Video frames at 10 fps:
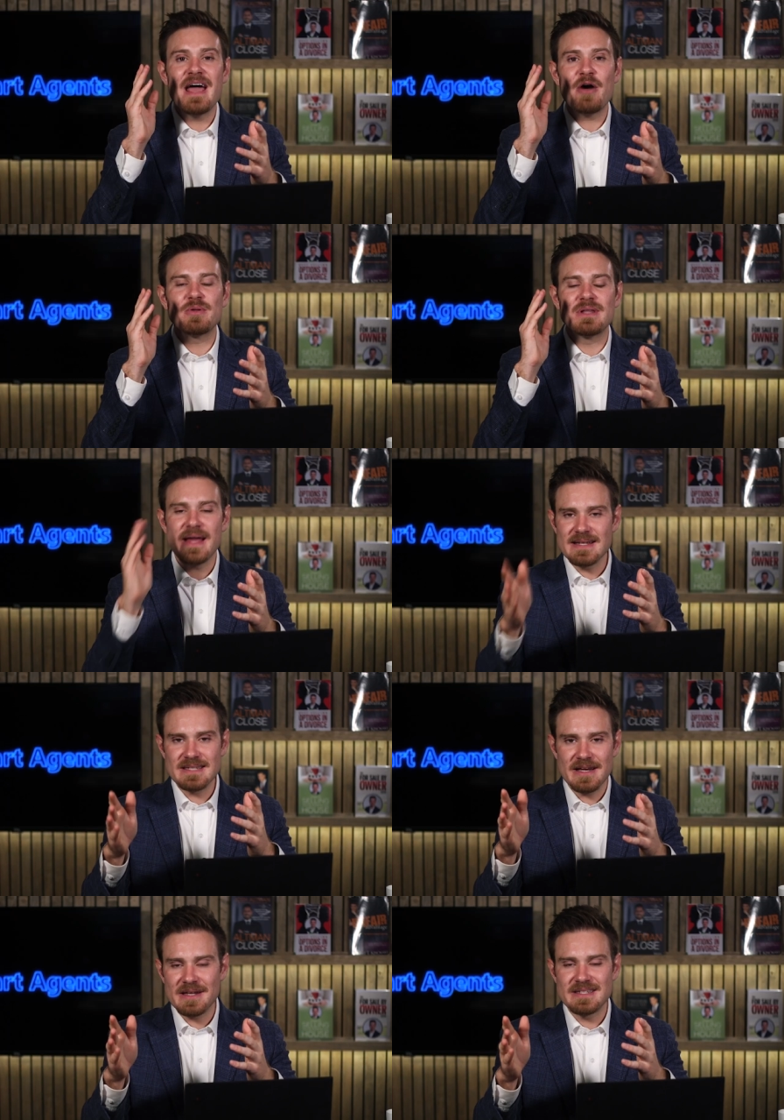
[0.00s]
Now, let's
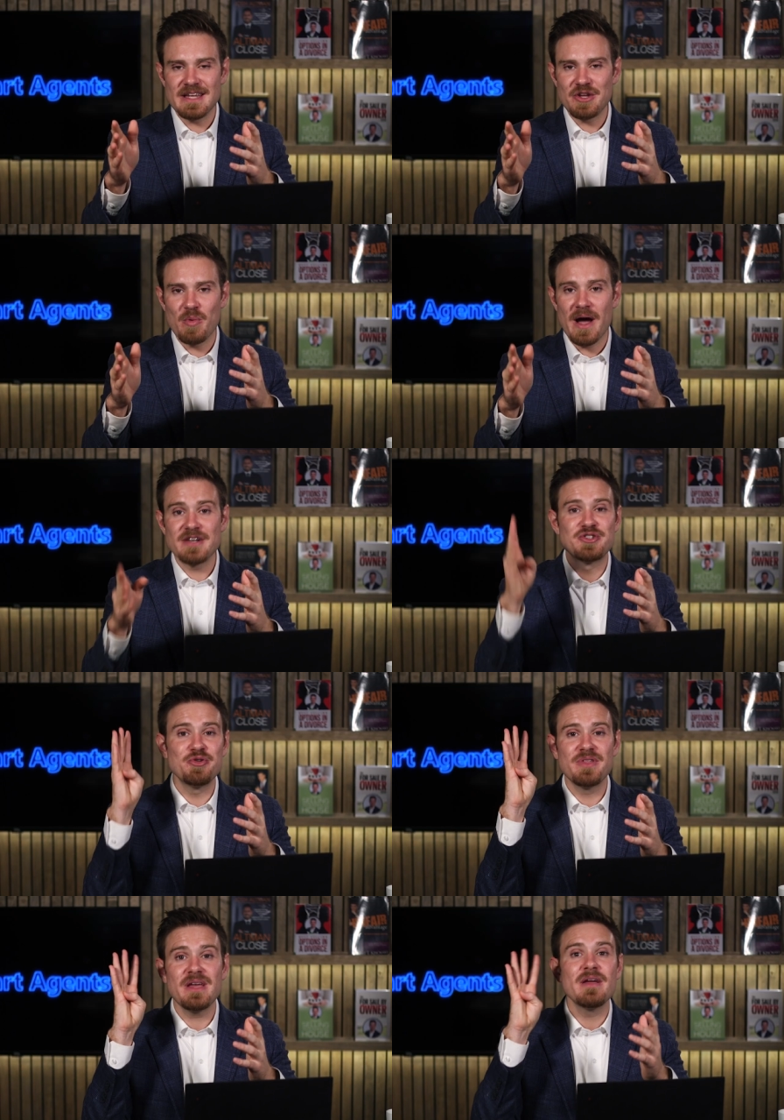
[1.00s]
continue on
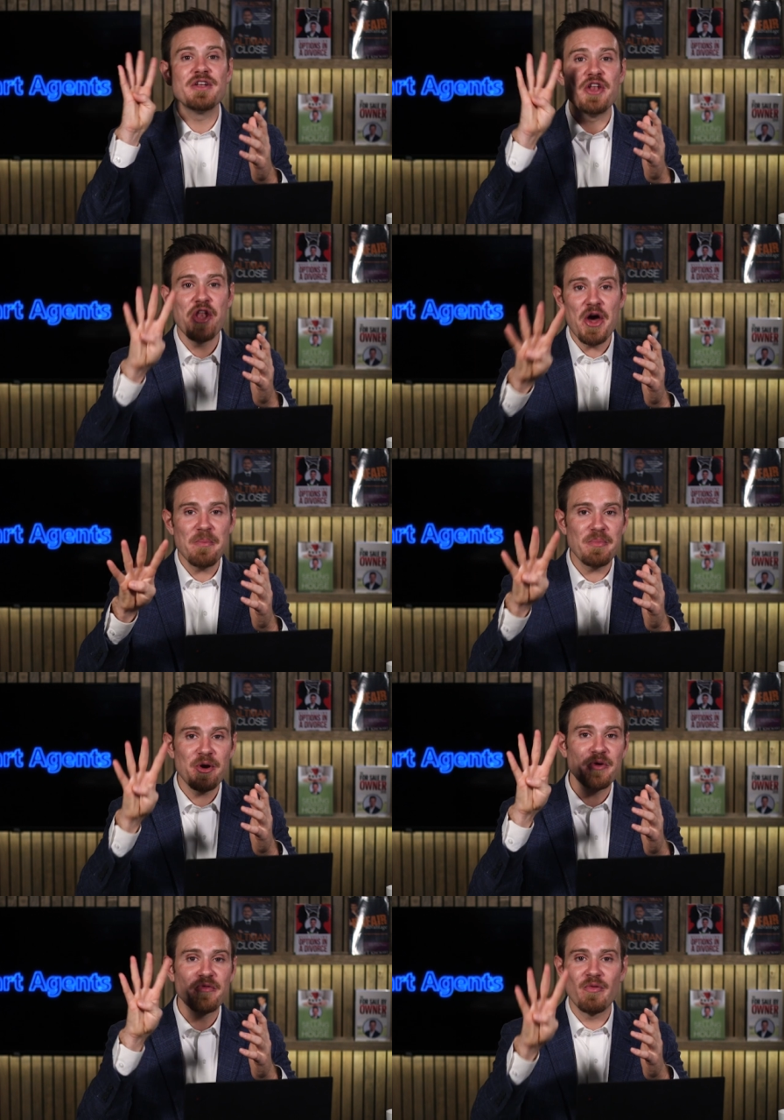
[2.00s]
to the
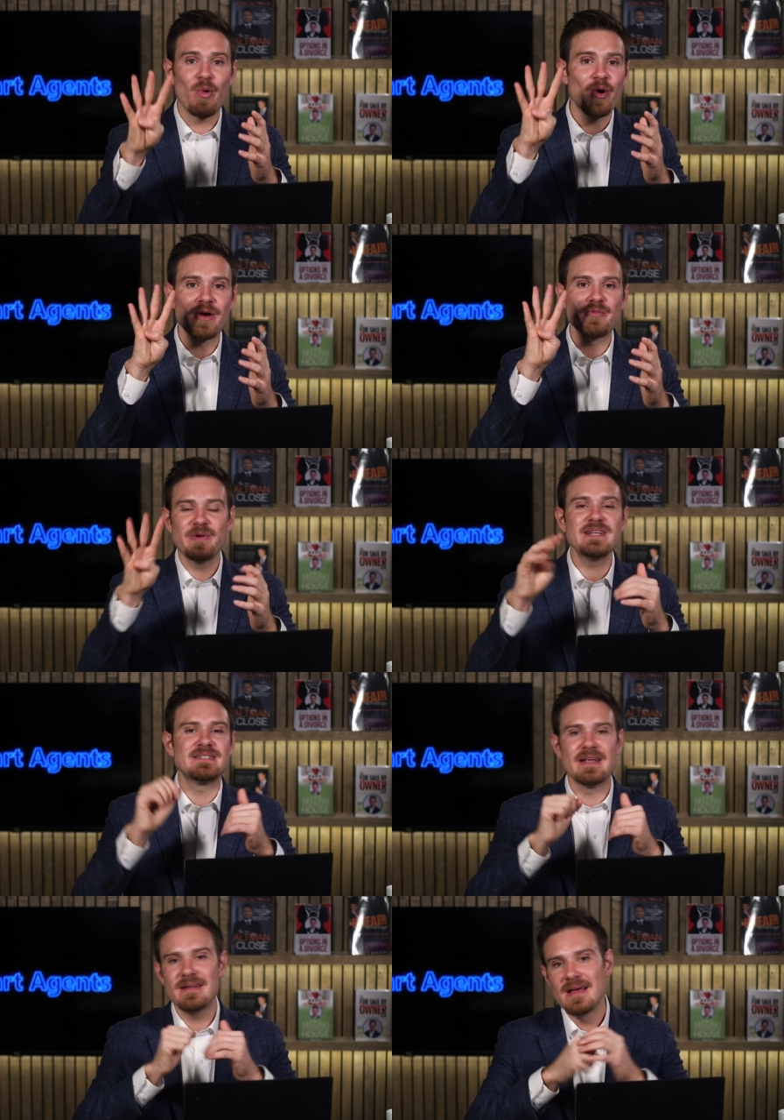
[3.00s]
number four
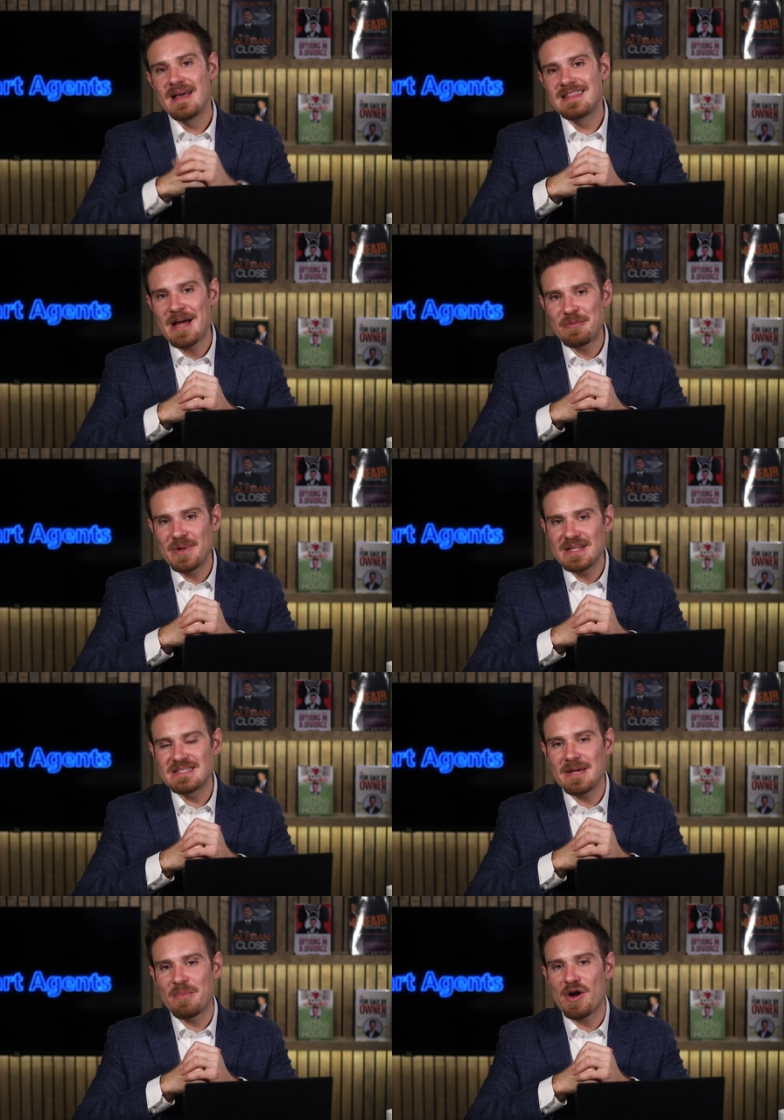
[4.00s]
reason that real
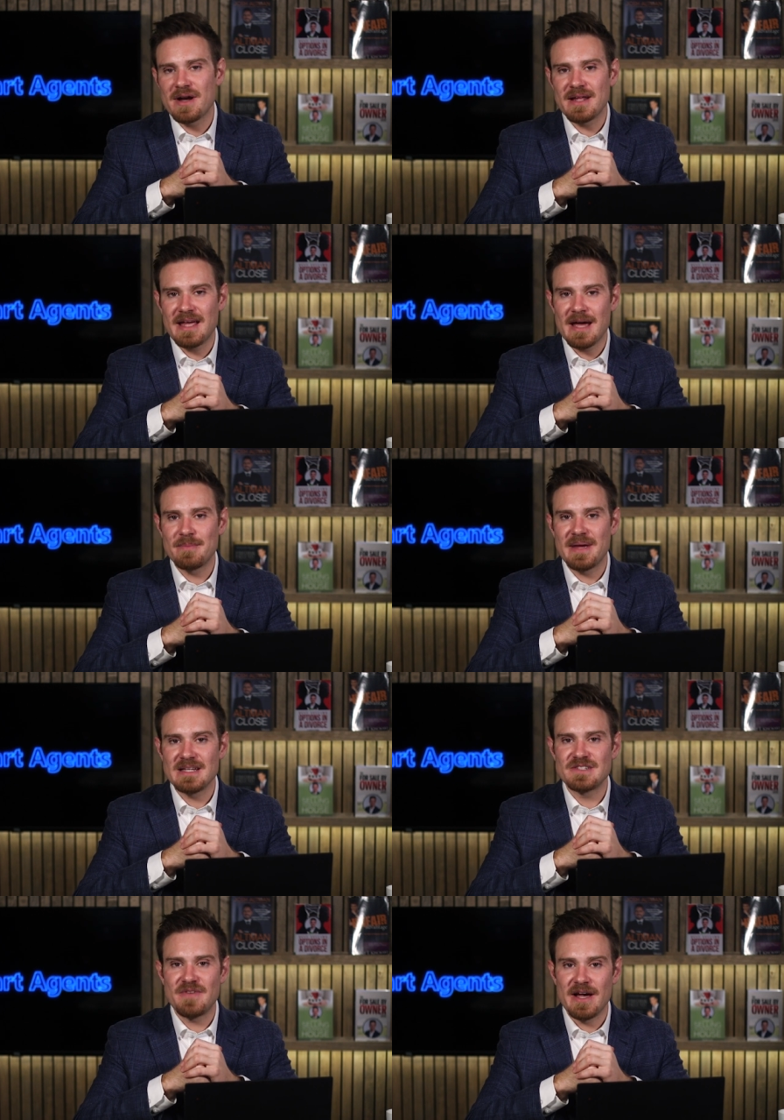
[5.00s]
estate marketing
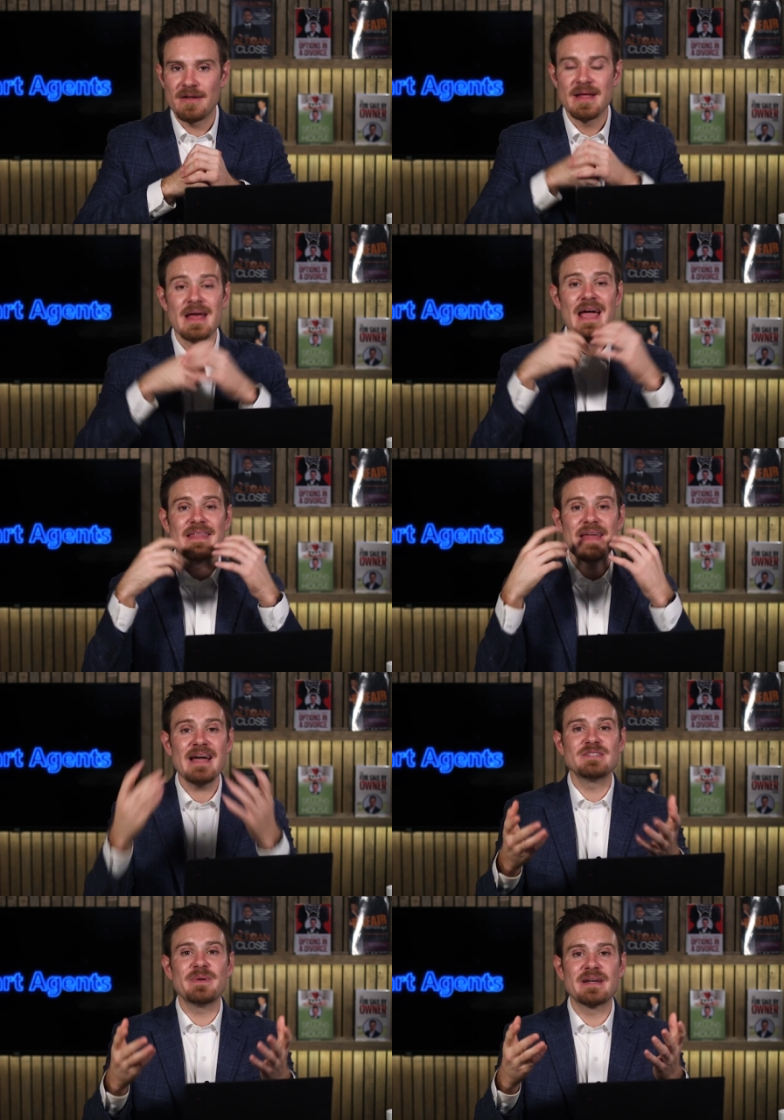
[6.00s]
campaigns fail. And
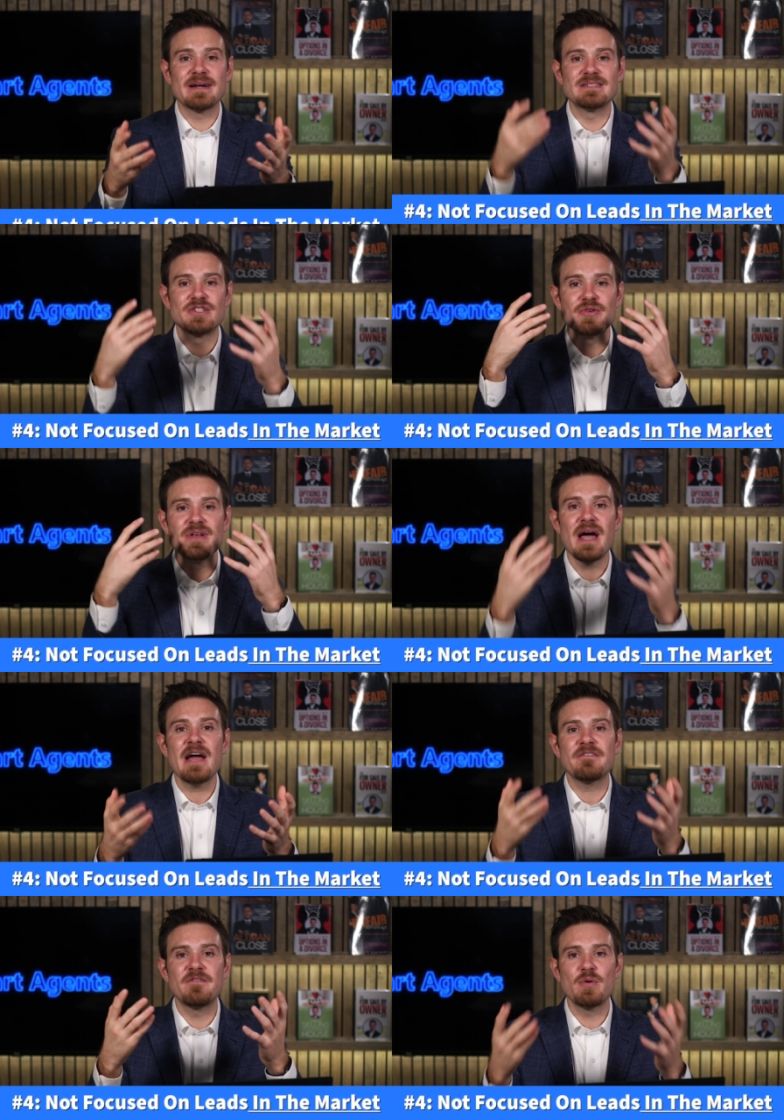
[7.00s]
that's because they're
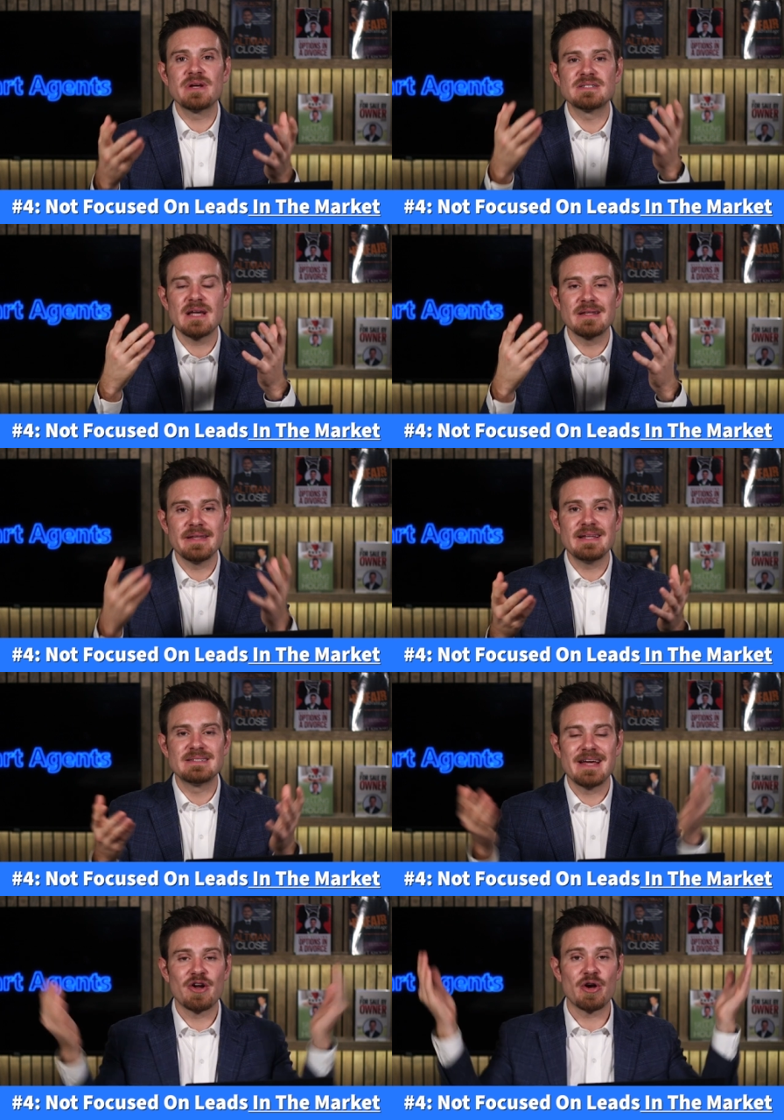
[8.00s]
not focused on
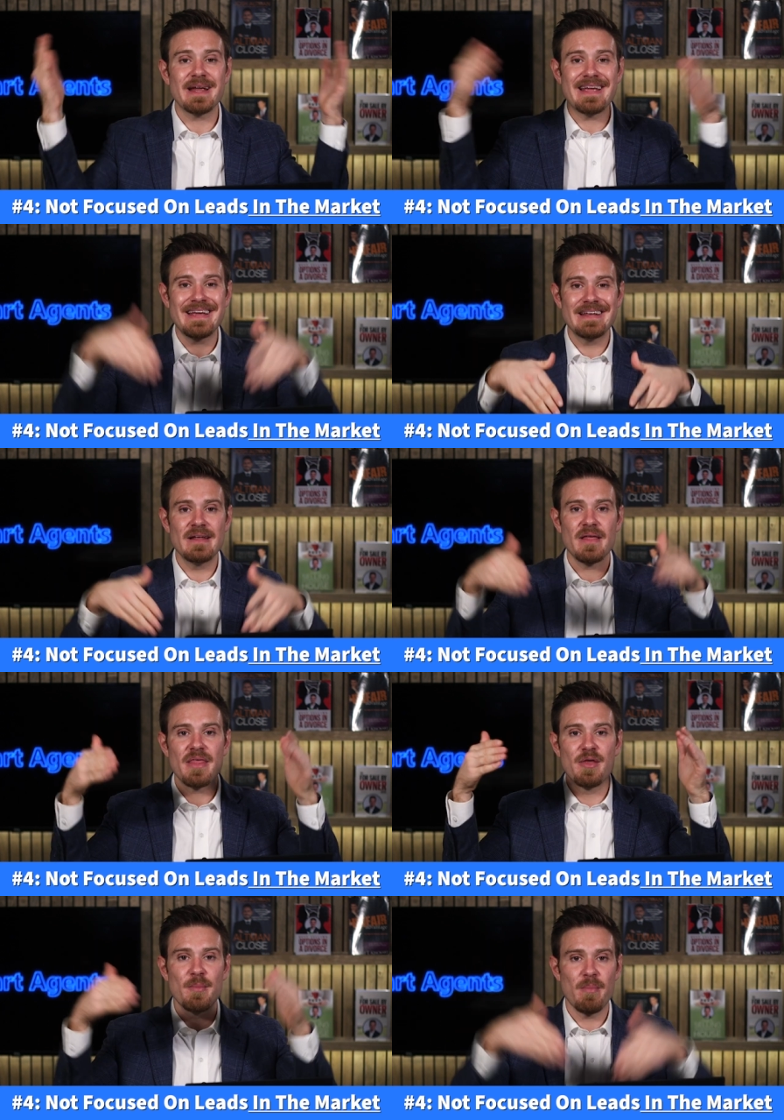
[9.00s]
leads that are in
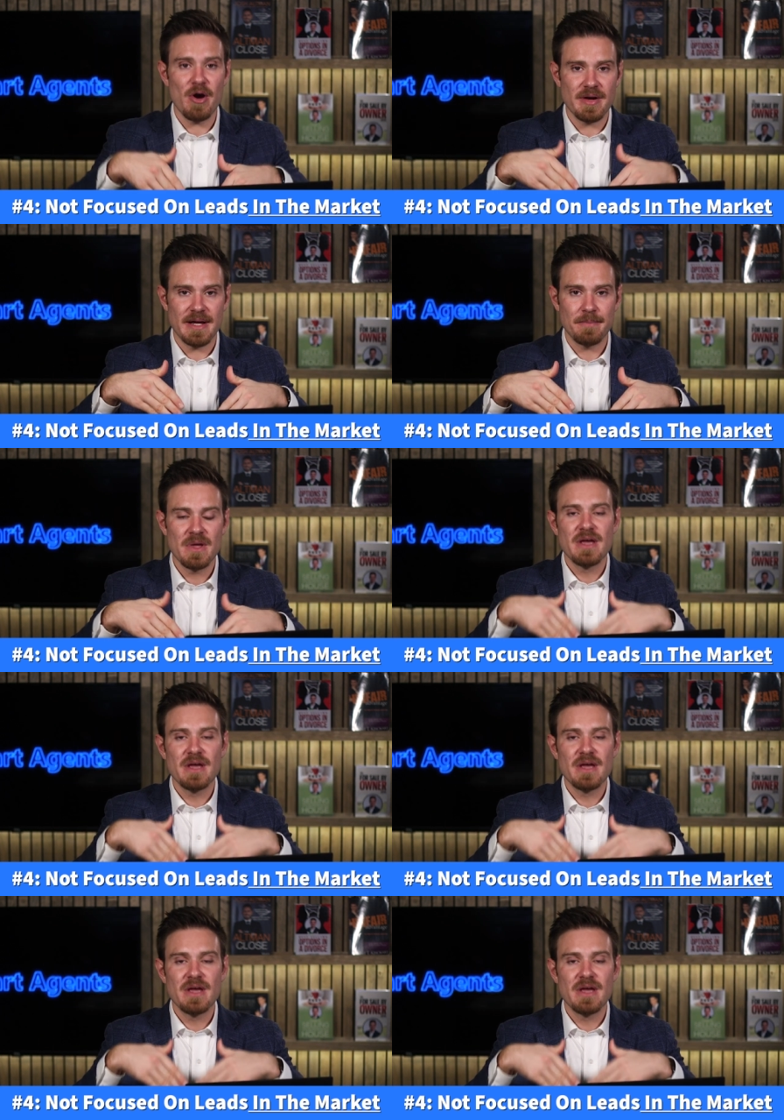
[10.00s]
the market.